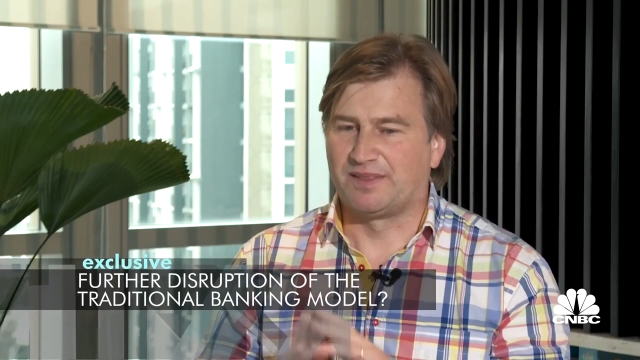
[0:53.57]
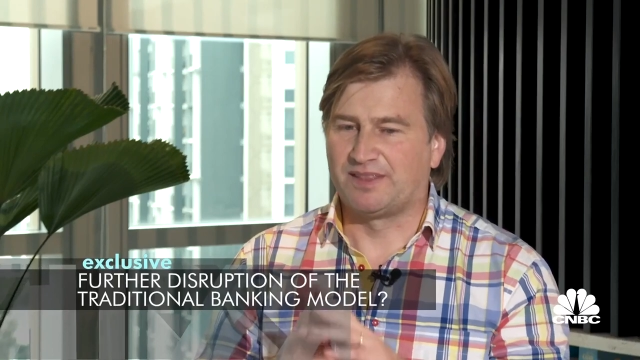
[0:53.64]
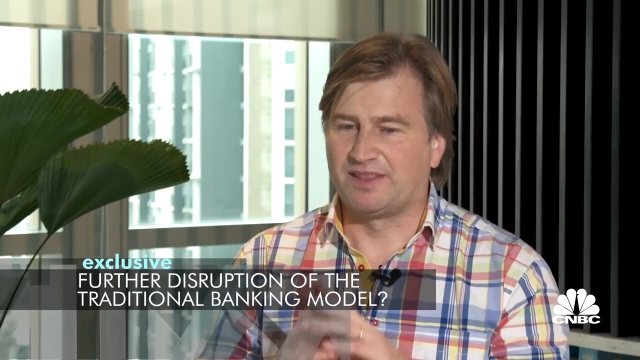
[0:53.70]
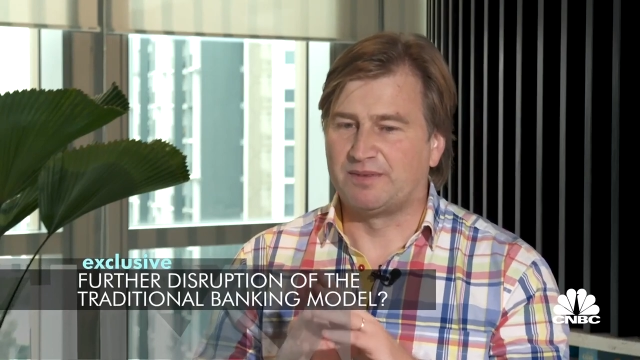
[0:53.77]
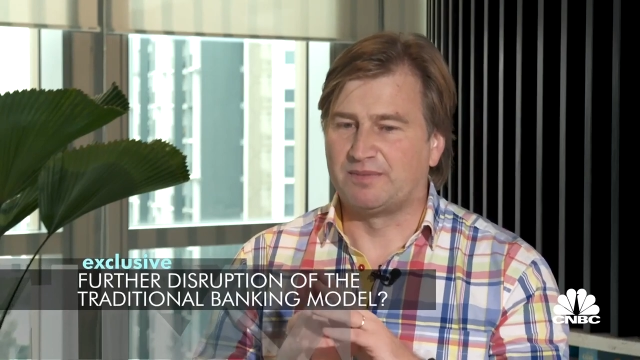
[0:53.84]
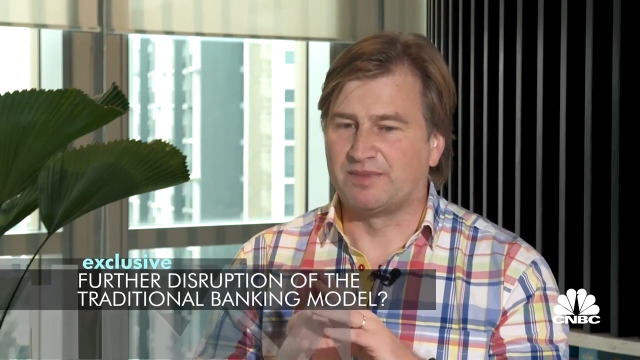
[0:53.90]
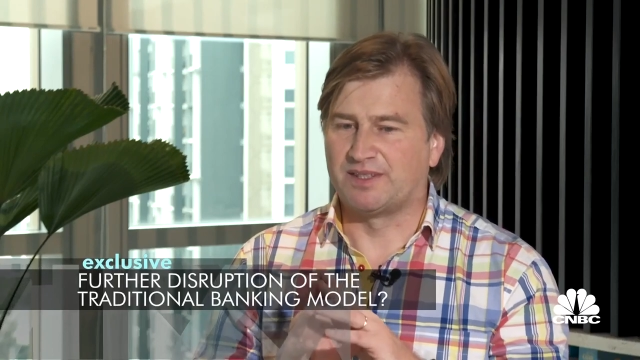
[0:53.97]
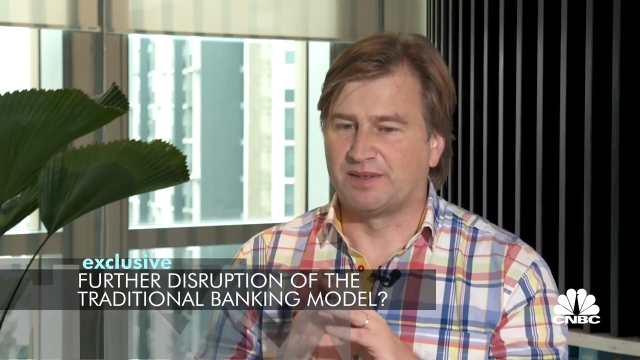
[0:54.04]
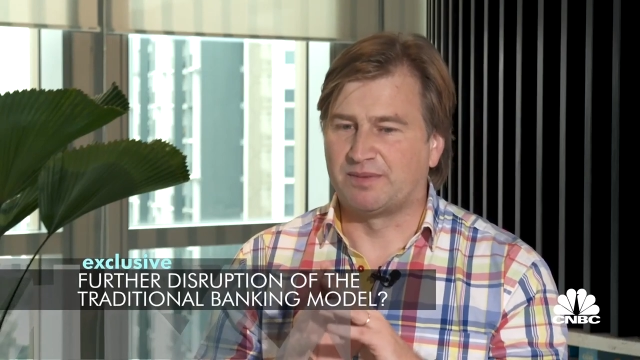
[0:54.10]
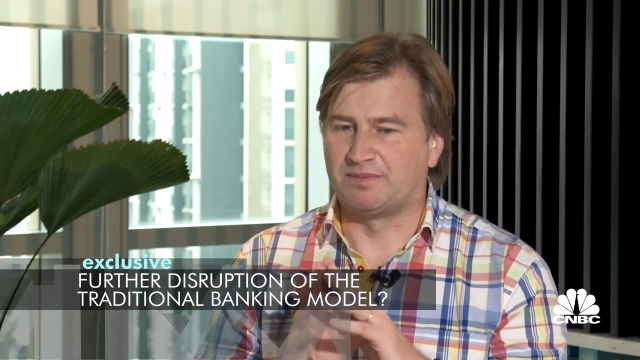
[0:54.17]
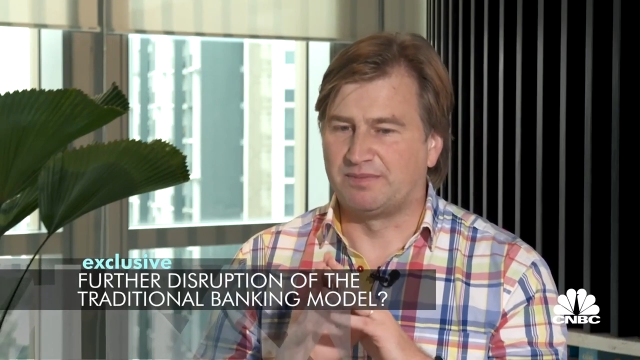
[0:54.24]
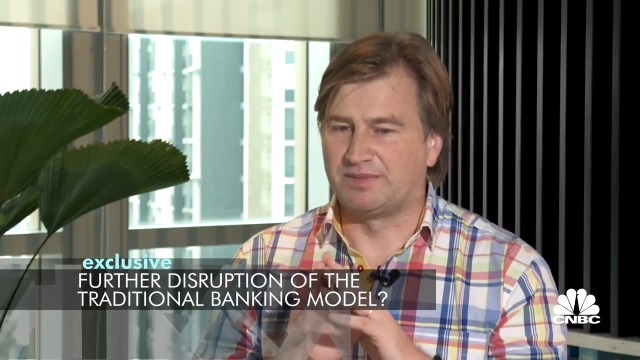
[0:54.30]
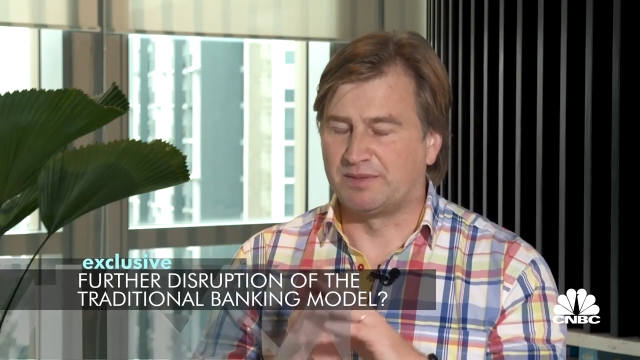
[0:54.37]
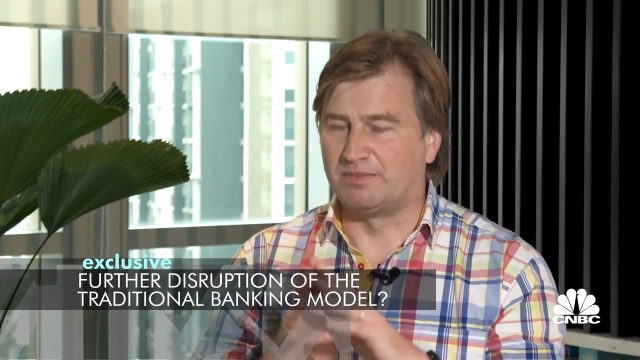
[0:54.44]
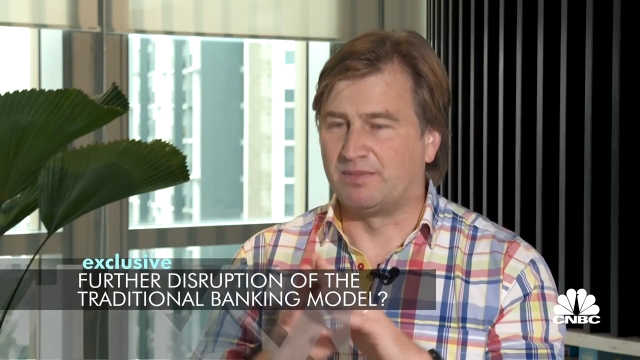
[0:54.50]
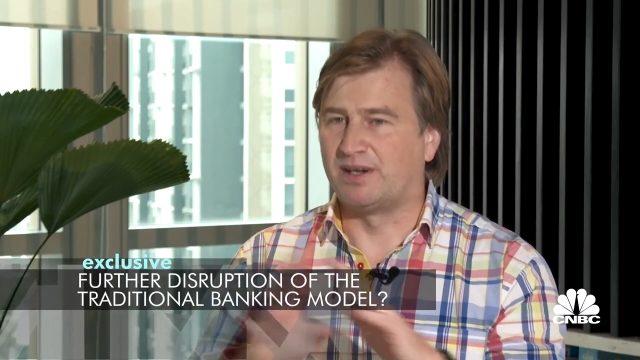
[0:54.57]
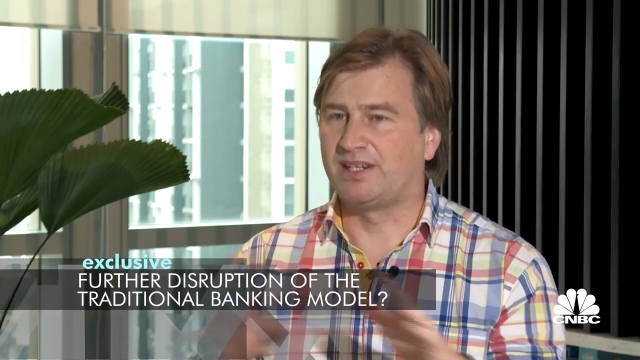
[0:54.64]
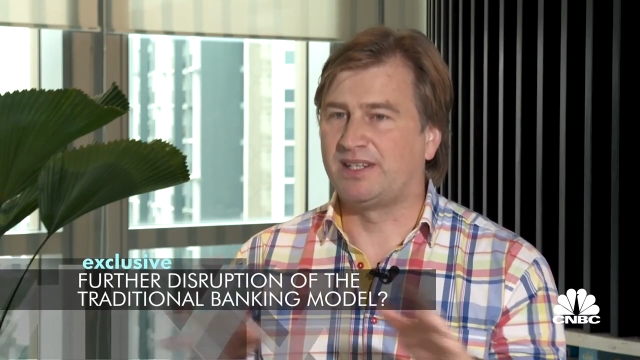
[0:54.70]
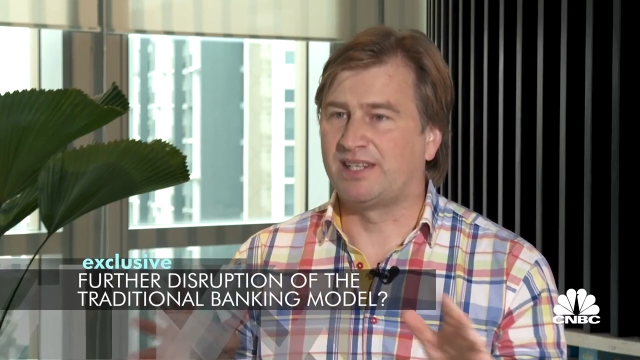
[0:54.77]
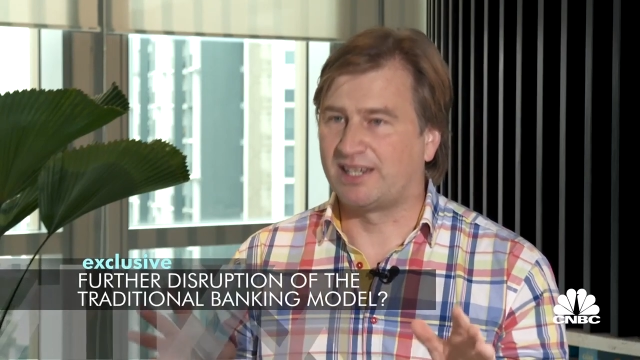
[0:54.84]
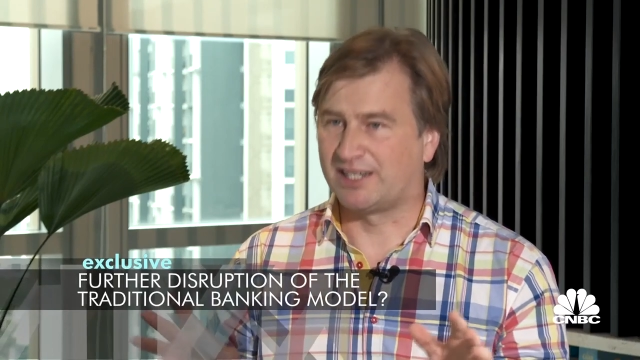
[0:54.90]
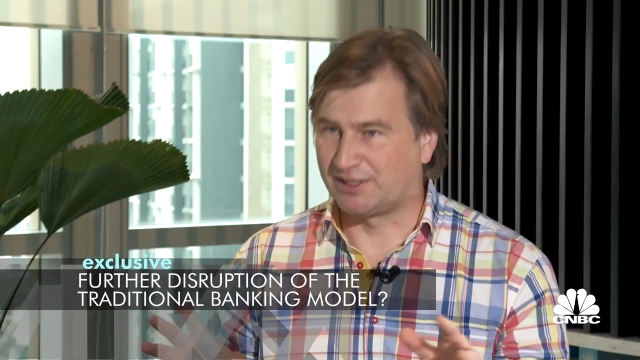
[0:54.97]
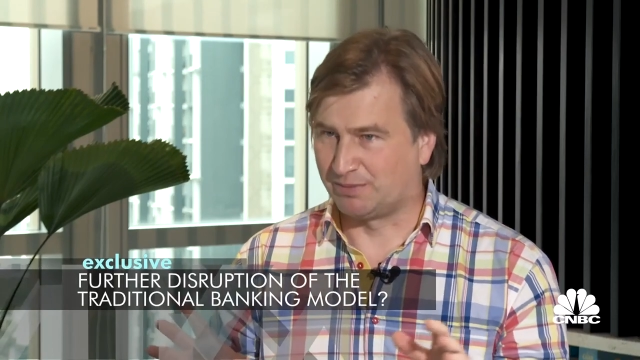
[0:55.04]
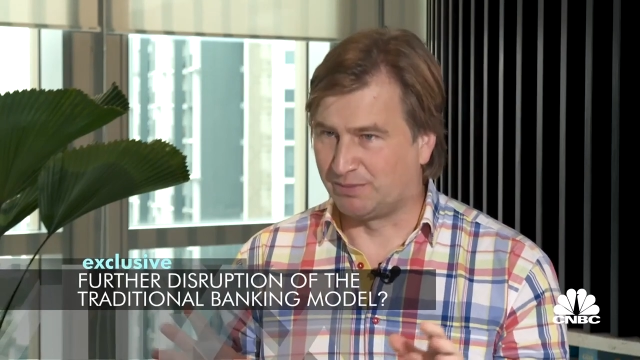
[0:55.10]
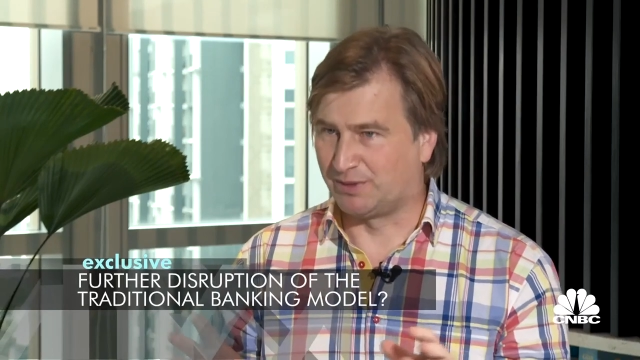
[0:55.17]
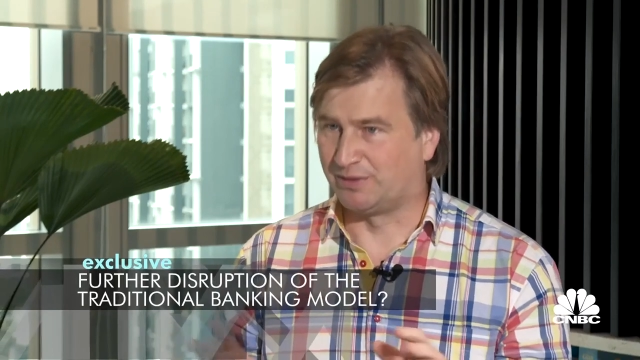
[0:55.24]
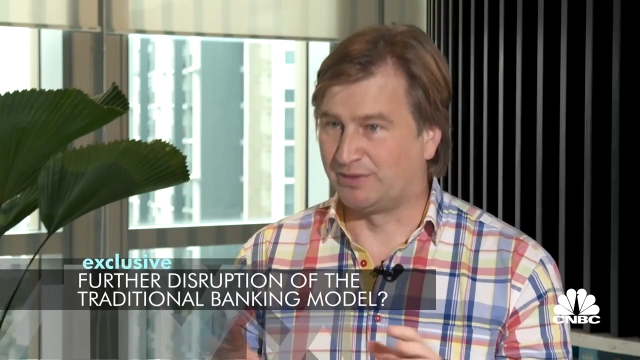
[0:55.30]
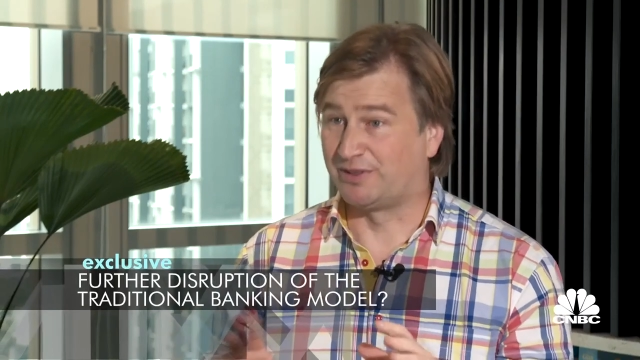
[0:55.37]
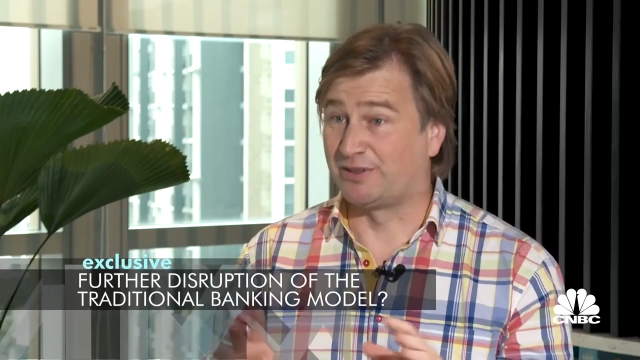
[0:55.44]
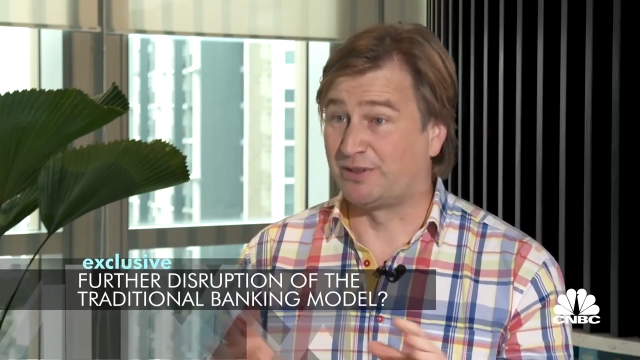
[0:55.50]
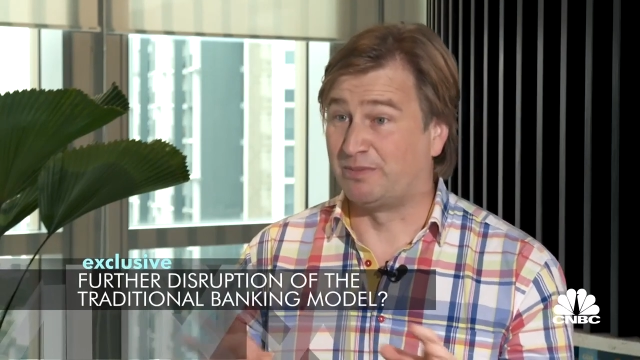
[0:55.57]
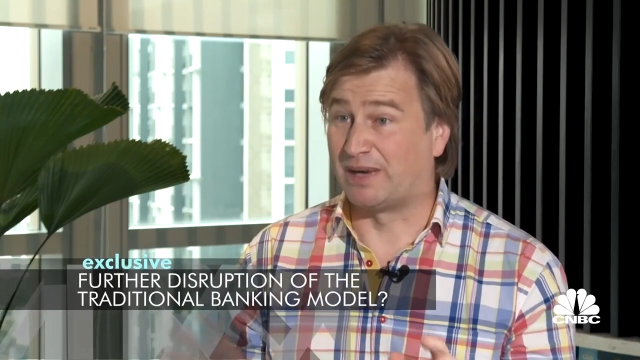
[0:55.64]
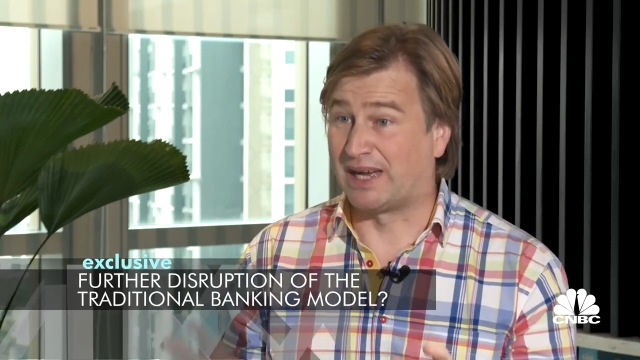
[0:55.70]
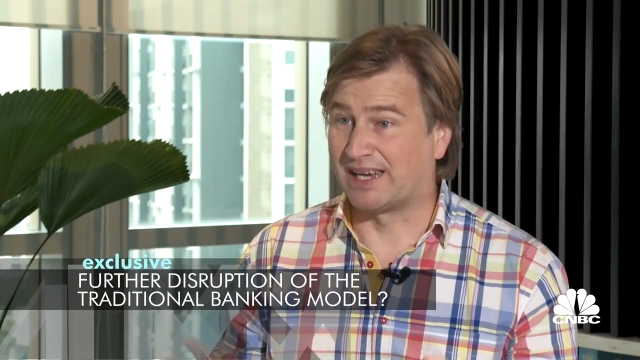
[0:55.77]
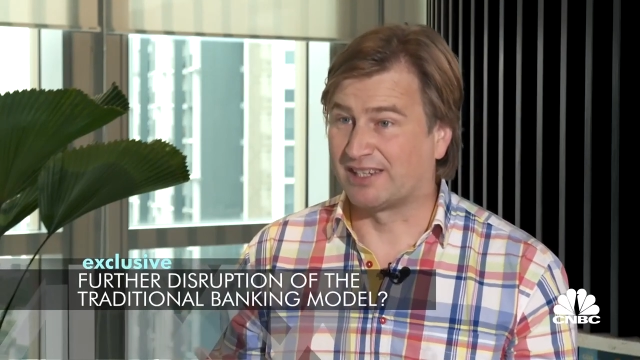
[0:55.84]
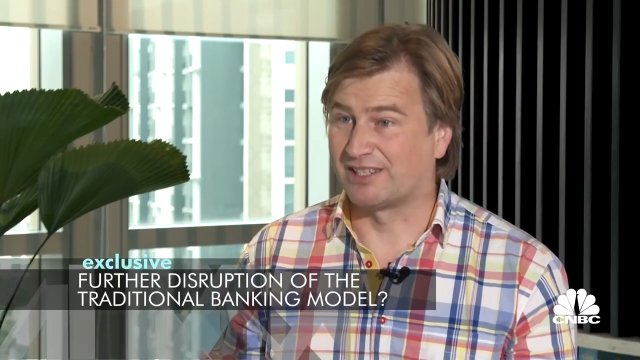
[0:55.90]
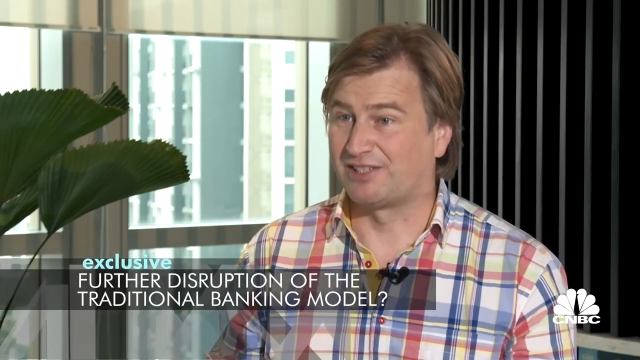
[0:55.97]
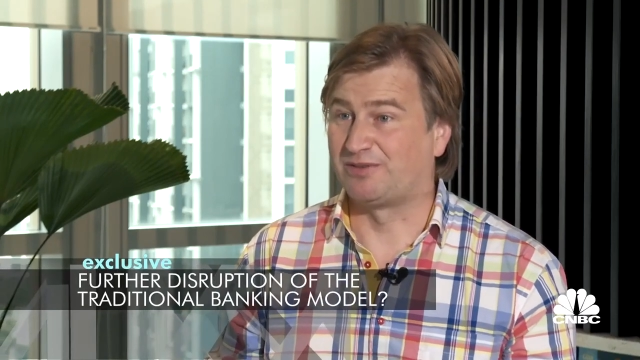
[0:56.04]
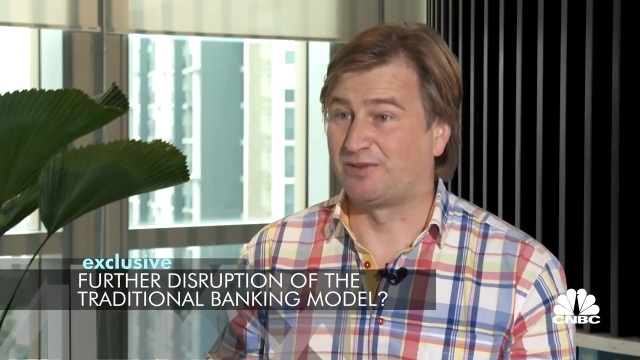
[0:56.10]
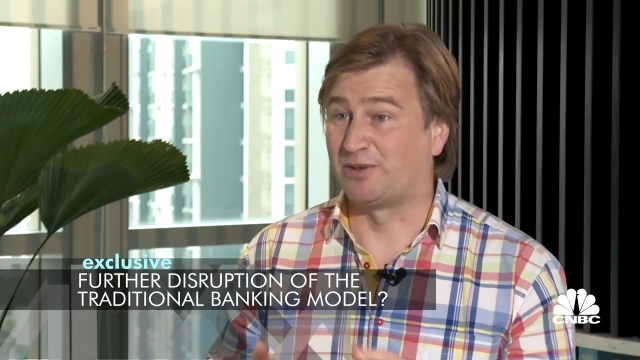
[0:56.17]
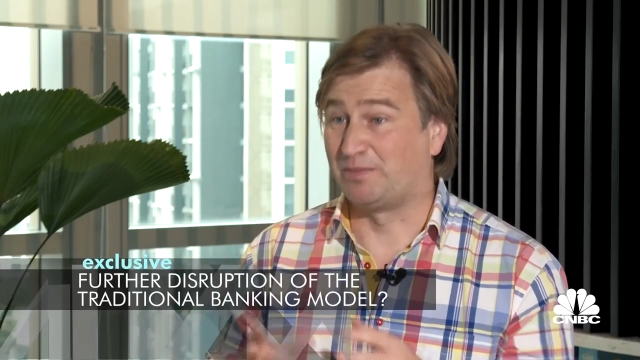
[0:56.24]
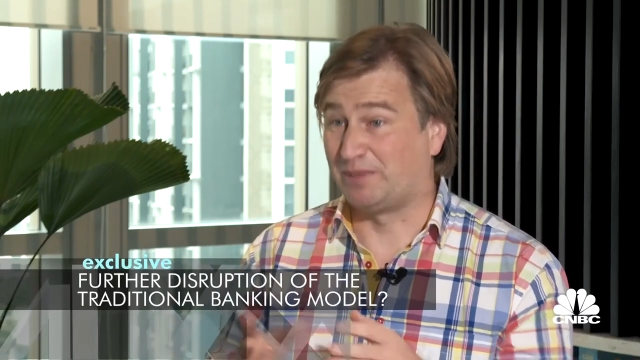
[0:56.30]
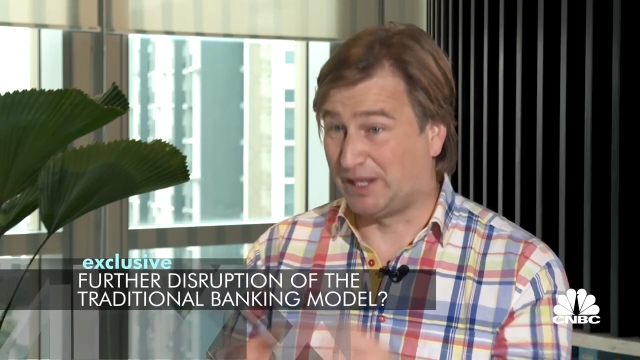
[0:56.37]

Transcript: the, the, the money that is moved through banks for